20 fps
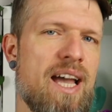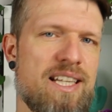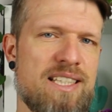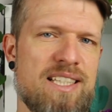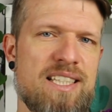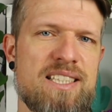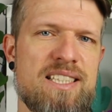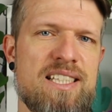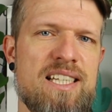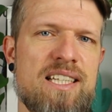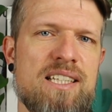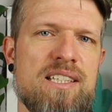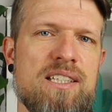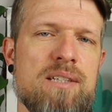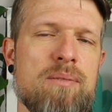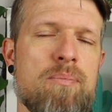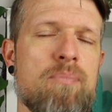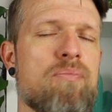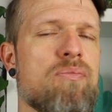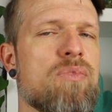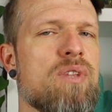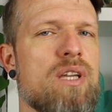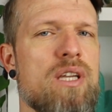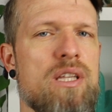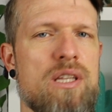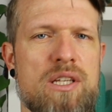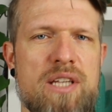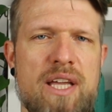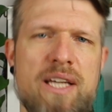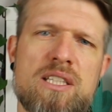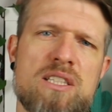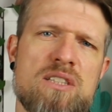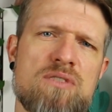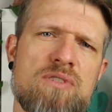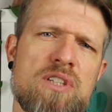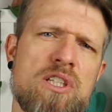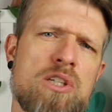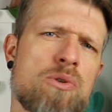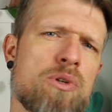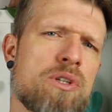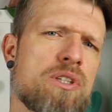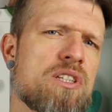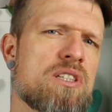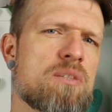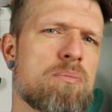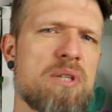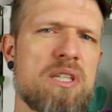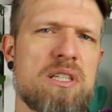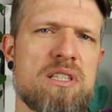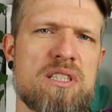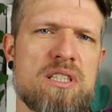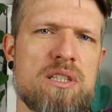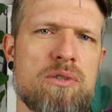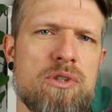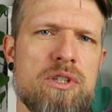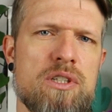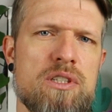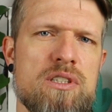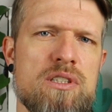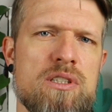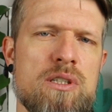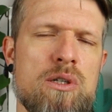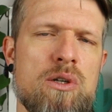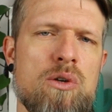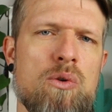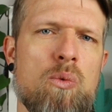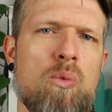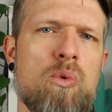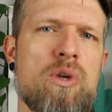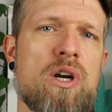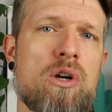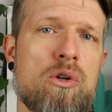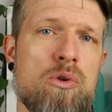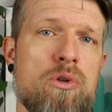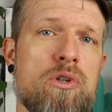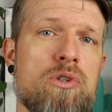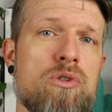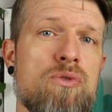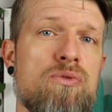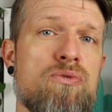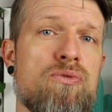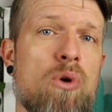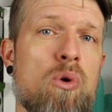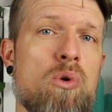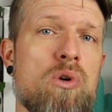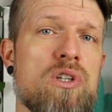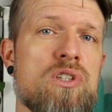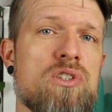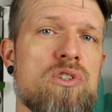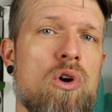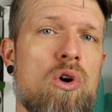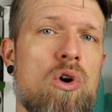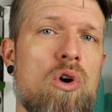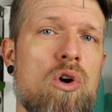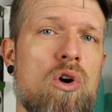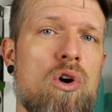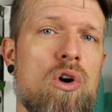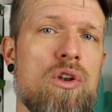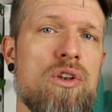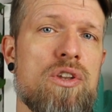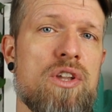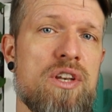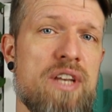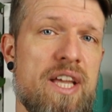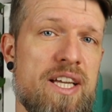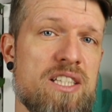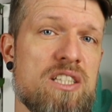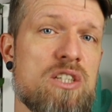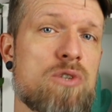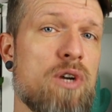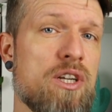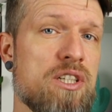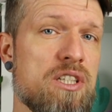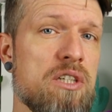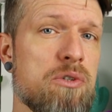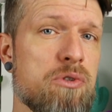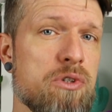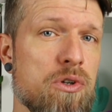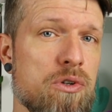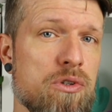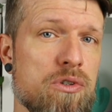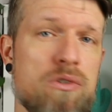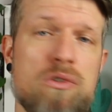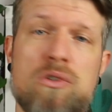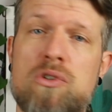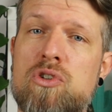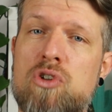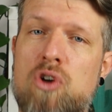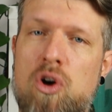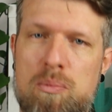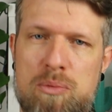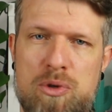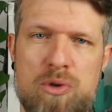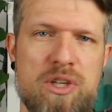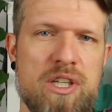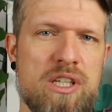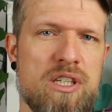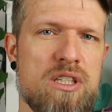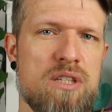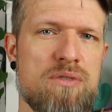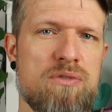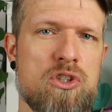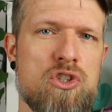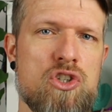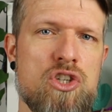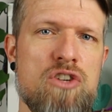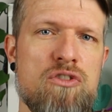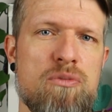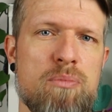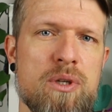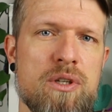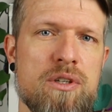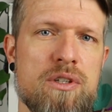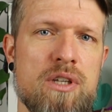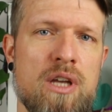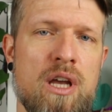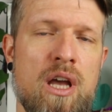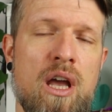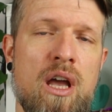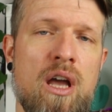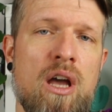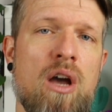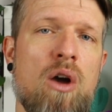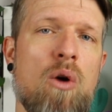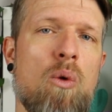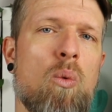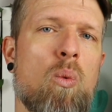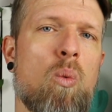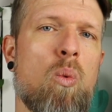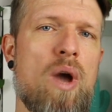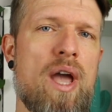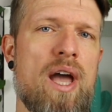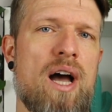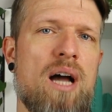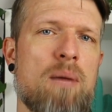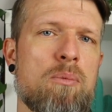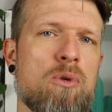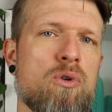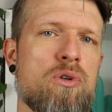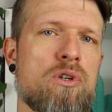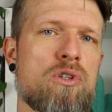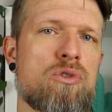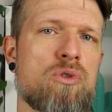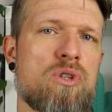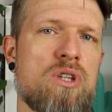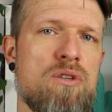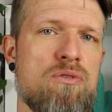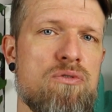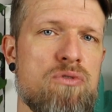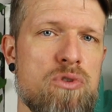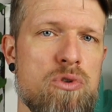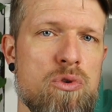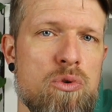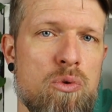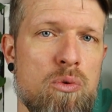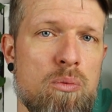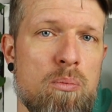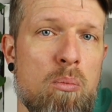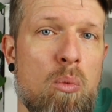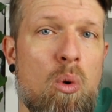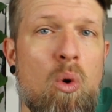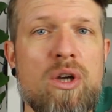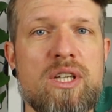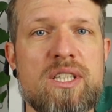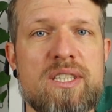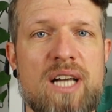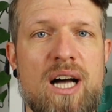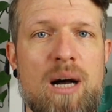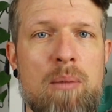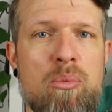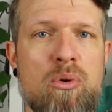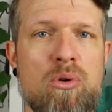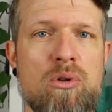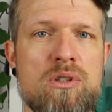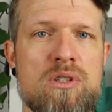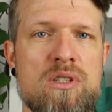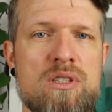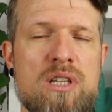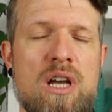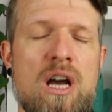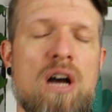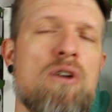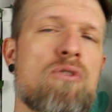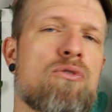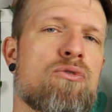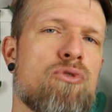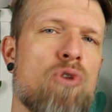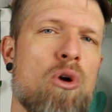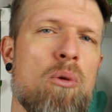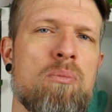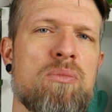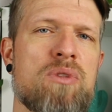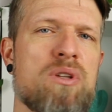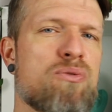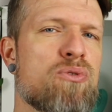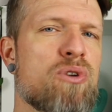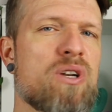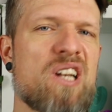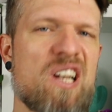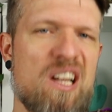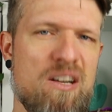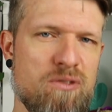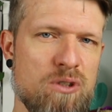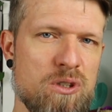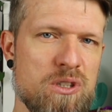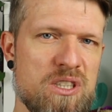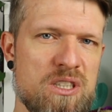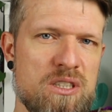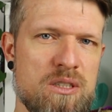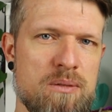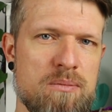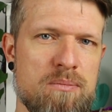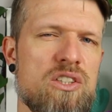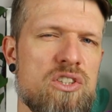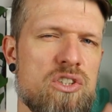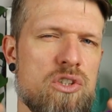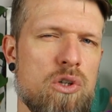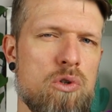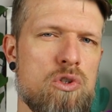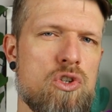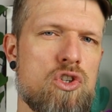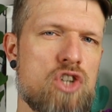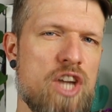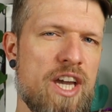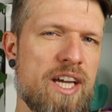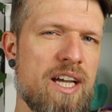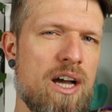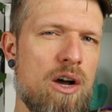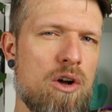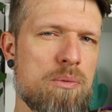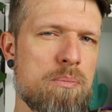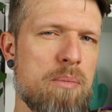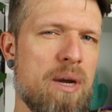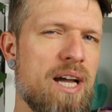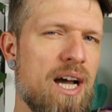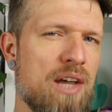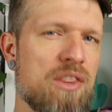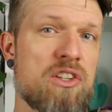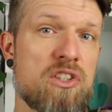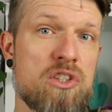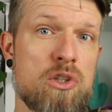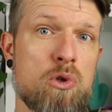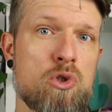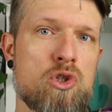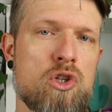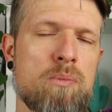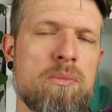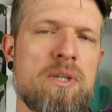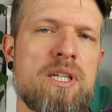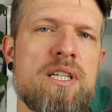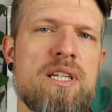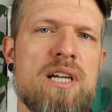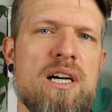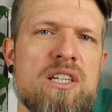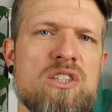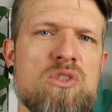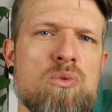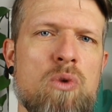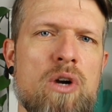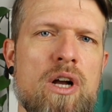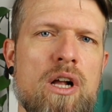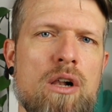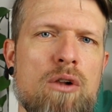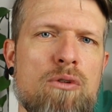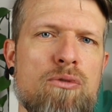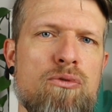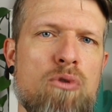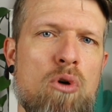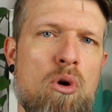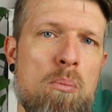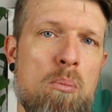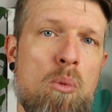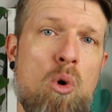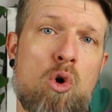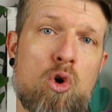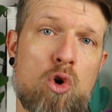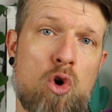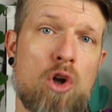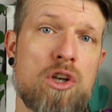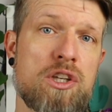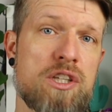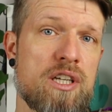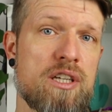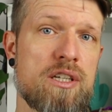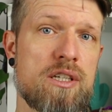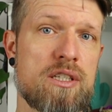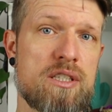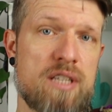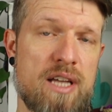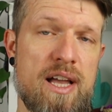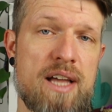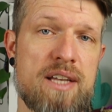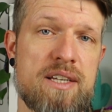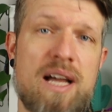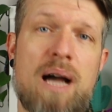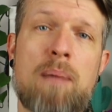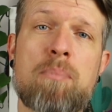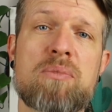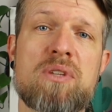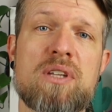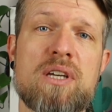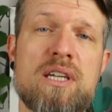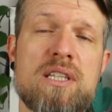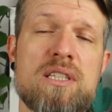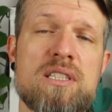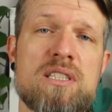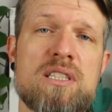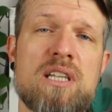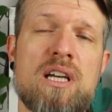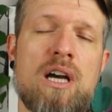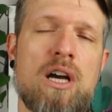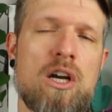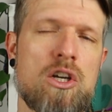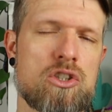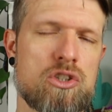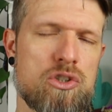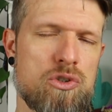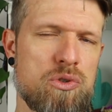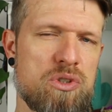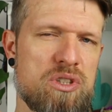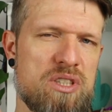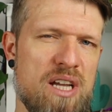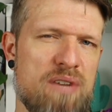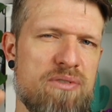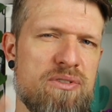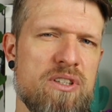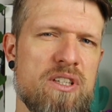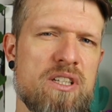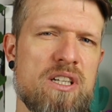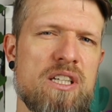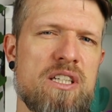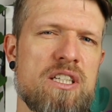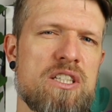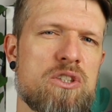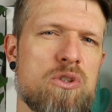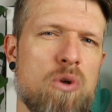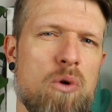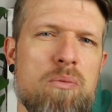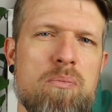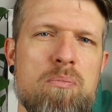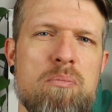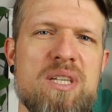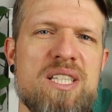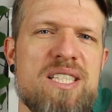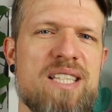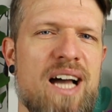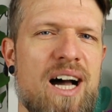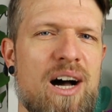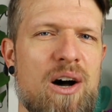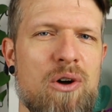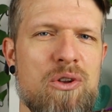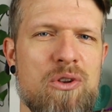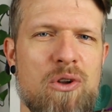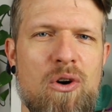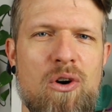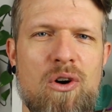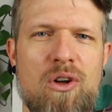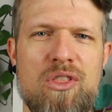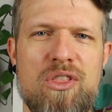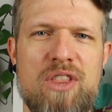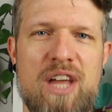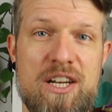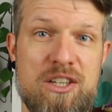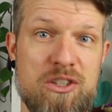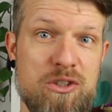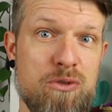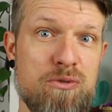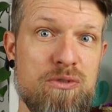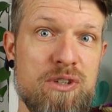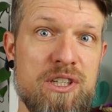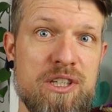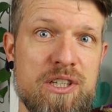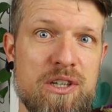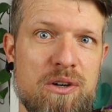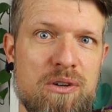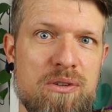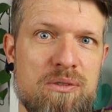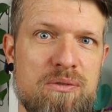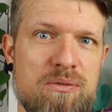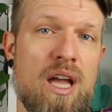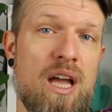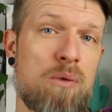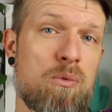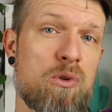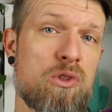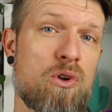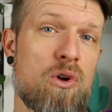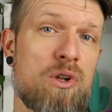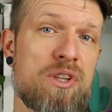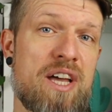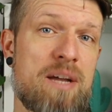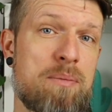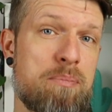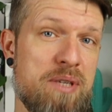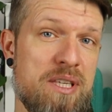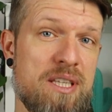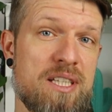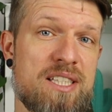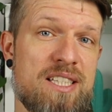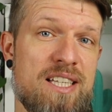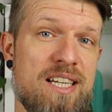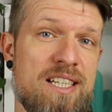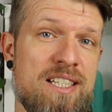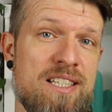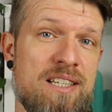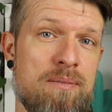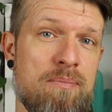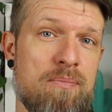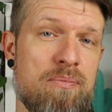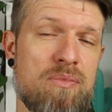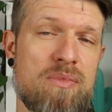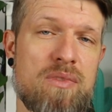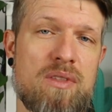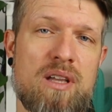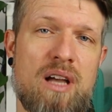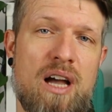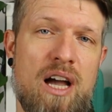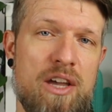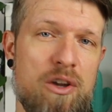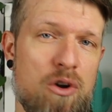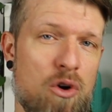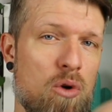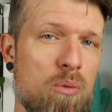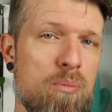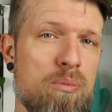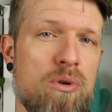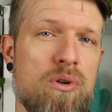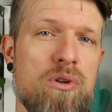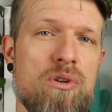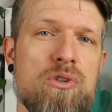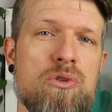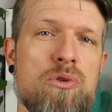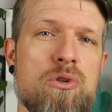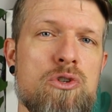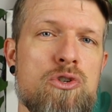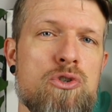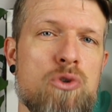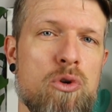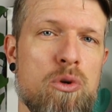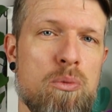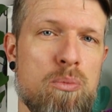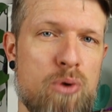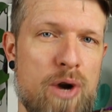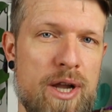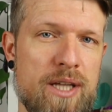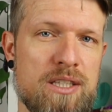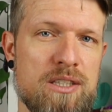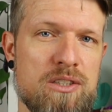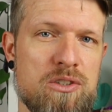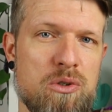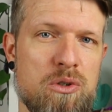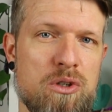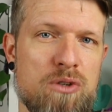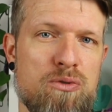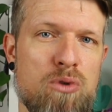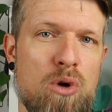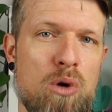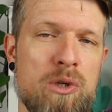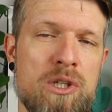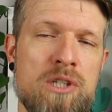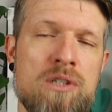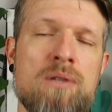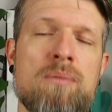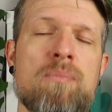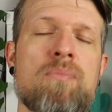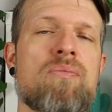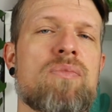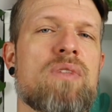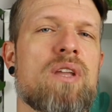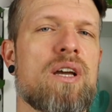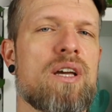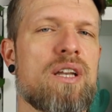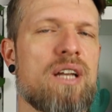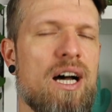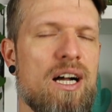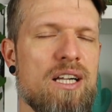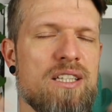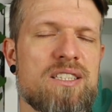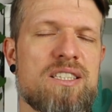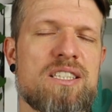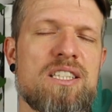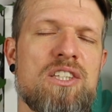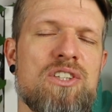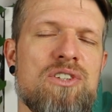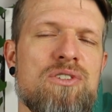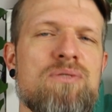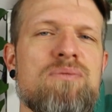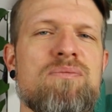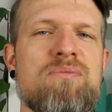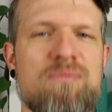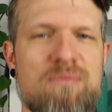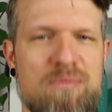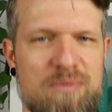As I said, in the next video in this mini-series, we are going to focus on the next criterion, communicative achievement, where I'm going to give you more examples from different levels. So check out my other social media as well for more content and updates, so you definitely don't miss out on that new video. And with all that being said, I hope you enjoy your practice going forward, and I'll see you